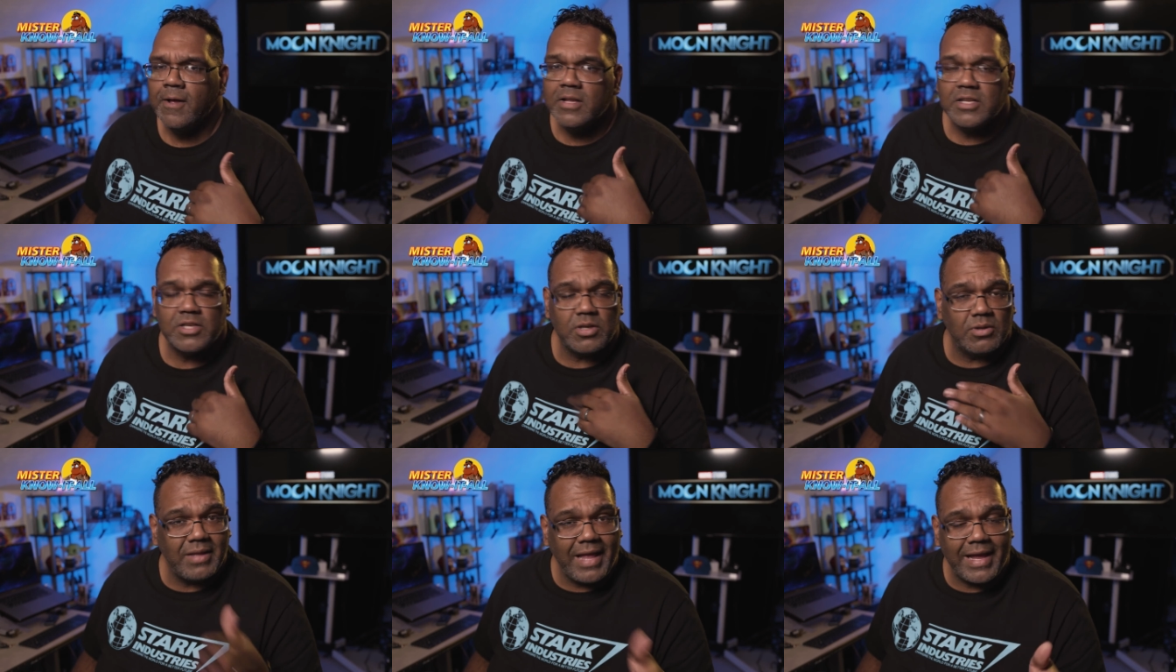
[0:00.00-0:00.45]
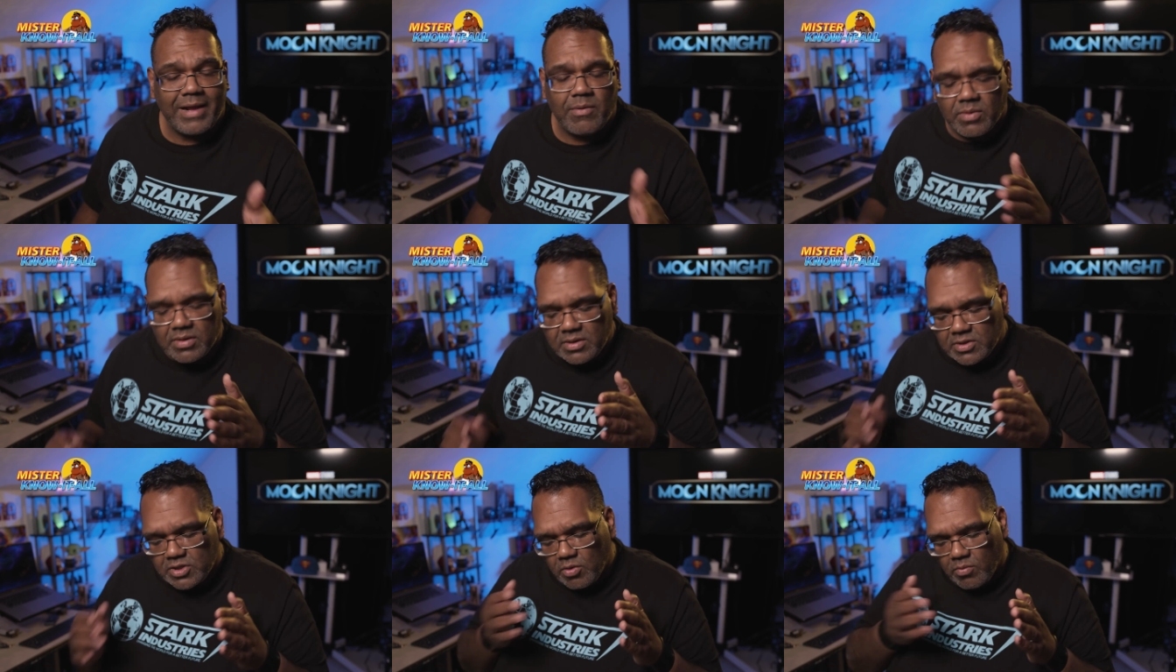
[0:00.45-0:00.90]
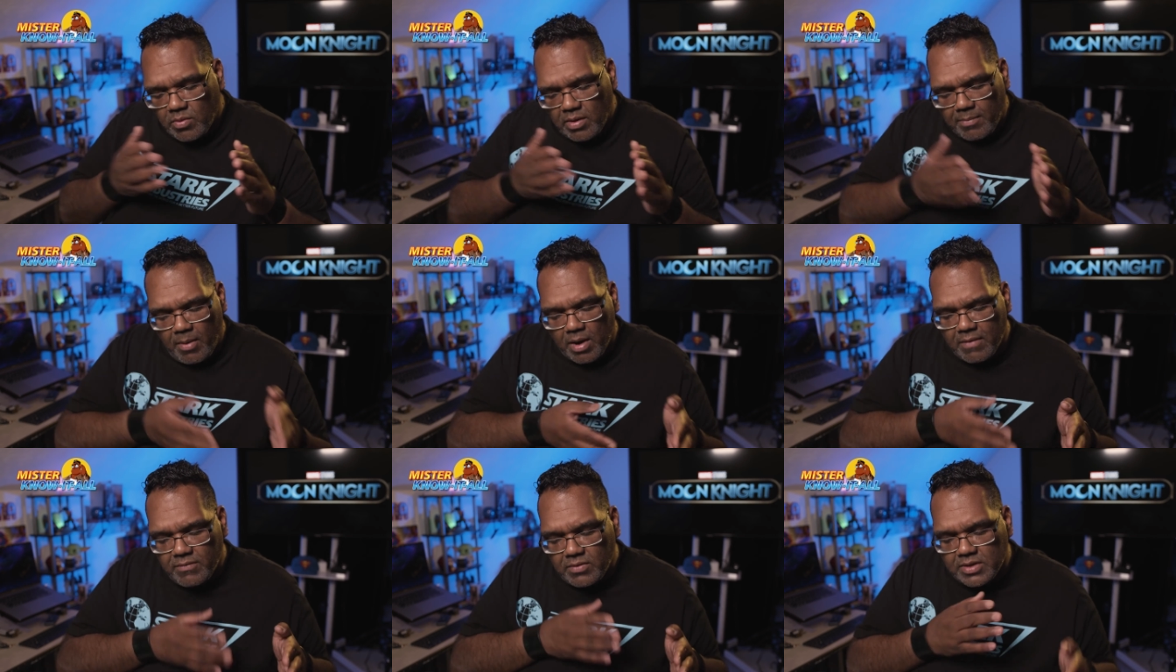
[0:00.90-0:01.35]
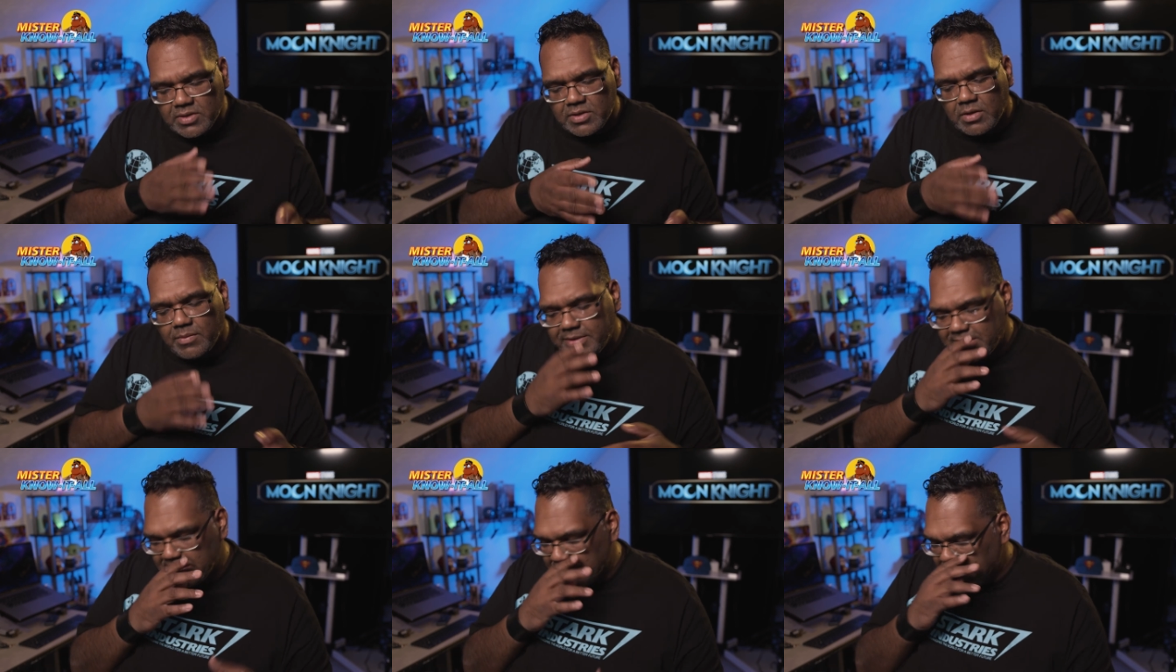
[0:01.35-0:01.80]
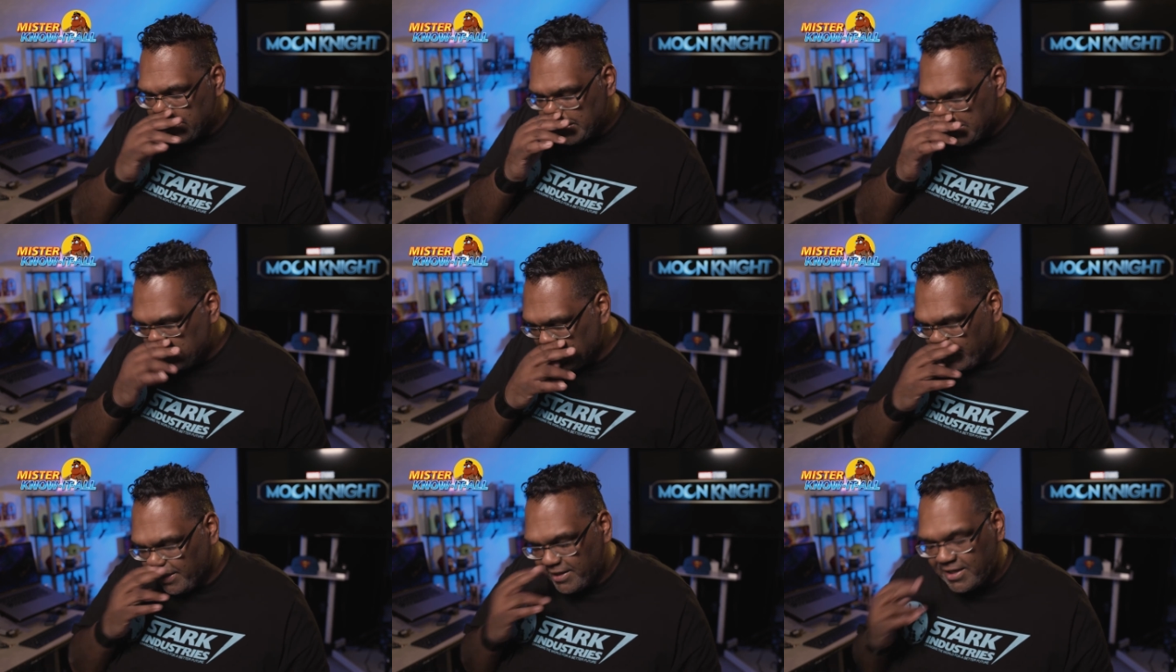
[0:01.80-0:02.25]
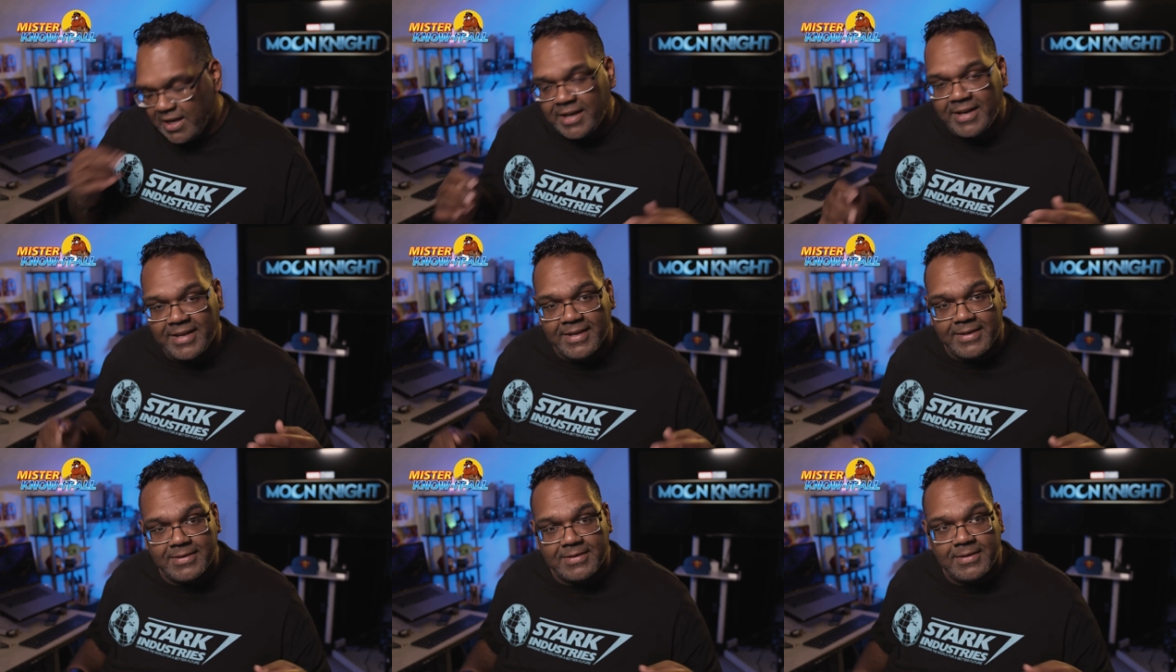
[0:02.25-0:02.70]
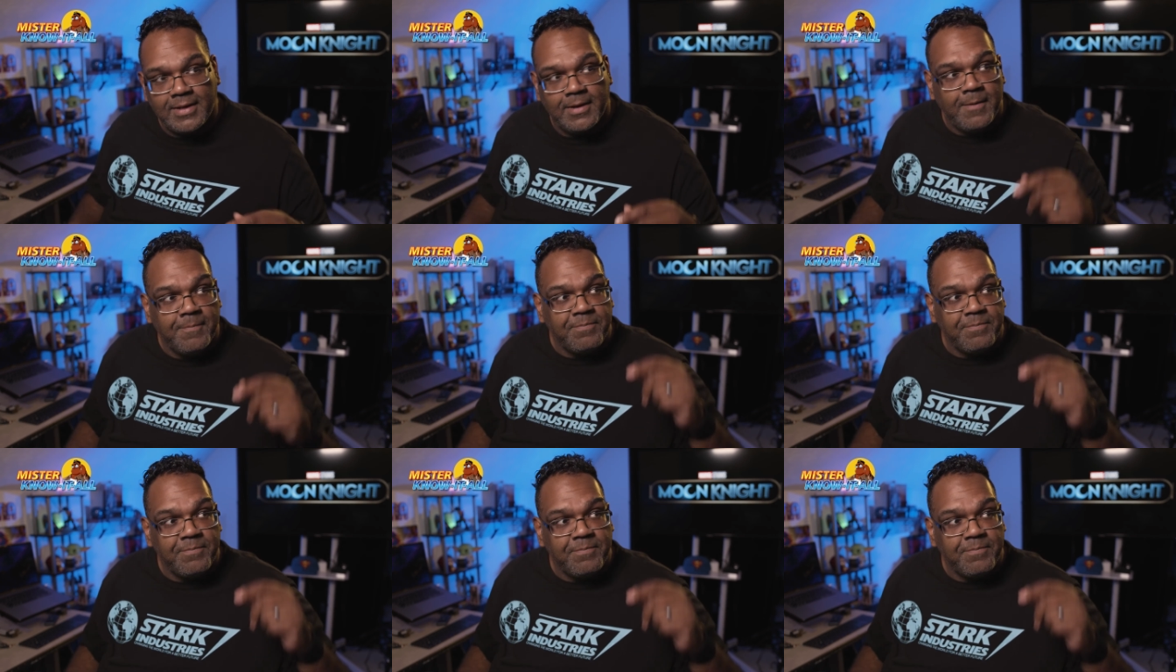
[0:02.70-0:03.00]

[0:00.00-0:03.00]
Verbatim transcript: So what Marvel has always consistently done is